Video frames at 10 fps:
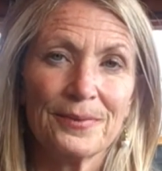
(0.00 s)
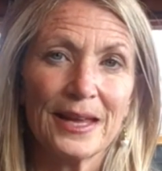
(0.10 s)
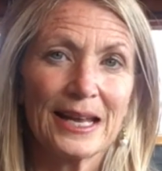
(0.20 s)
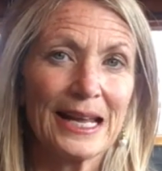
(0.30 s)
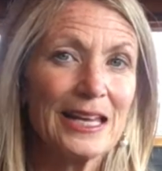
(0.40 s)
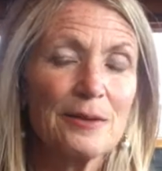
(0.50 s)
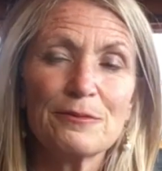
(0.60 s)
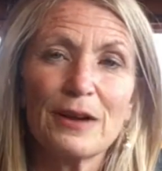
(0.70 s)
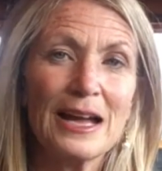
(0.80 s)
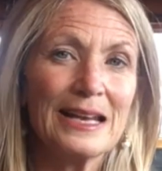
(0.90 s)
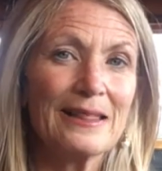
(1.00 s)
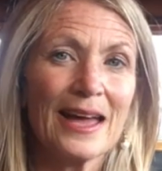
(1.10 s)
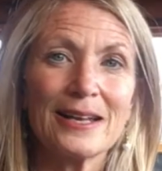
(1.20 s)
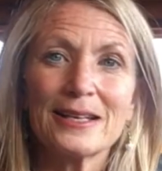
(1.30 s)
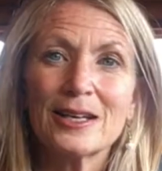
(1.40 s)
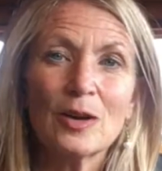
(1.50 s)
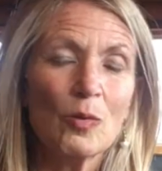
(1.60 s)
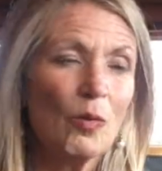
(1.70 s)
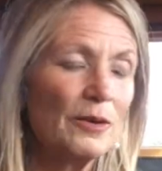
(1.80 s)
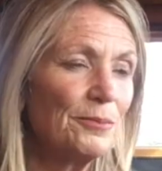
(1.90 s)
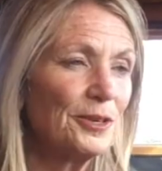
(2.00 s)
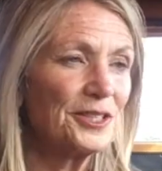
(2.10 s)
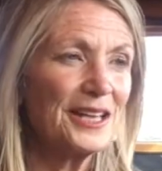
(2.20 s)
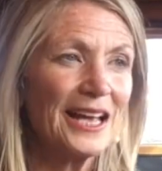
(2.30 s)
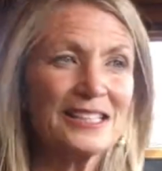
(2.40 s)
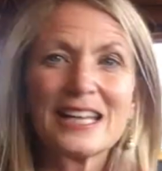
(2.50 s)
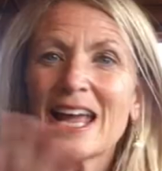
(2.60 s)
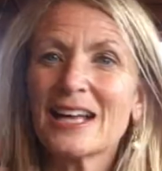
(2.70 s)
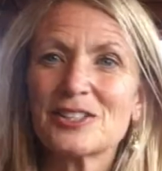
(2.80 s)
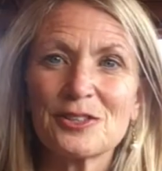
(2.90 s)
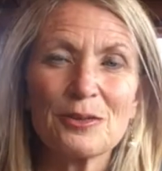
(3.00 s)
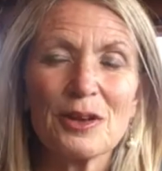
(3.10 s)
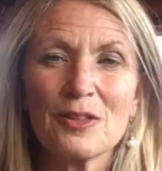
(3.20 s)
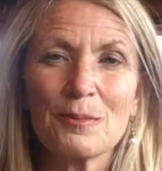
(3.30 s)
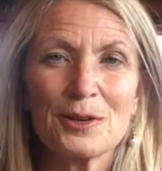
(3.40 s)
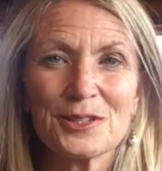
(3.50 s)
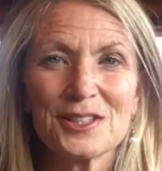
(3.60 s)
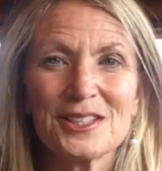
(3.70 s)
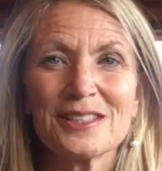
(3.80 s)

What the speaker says: And I keep finding that one person has the answer to another person's